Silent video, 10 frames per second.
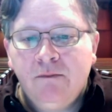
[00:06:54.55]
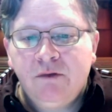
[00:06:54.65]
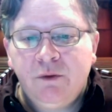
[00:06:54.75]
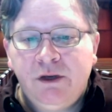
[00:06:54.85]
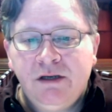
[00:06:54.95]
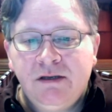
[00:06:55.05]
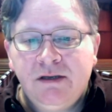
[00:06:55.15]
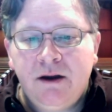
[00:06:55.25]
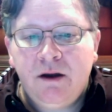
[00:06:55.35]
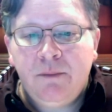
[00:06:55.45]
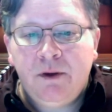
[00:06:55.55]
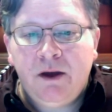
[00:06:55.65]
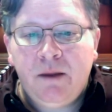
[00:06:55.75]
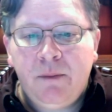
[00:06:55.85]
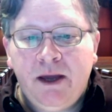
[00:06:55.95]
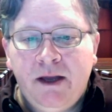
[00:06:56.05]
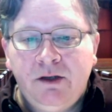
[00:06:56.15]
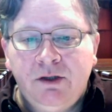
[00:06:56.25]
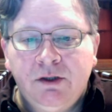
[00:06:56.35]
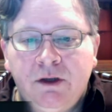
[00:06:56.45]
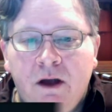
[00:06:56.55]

So we just set up a page